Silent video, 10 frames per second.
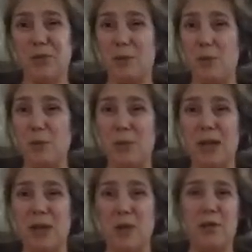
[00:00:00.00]
Disposables,
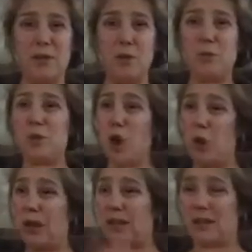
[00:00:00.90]
I noticed the poop
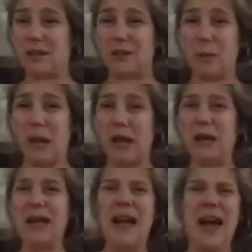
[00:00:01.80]
totally stuck to his butt
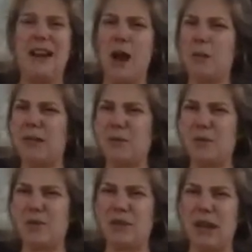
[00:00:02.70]
and not really so
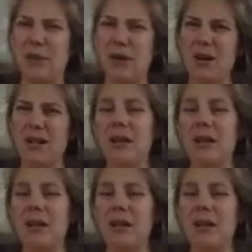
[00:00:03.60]
much to the diaper.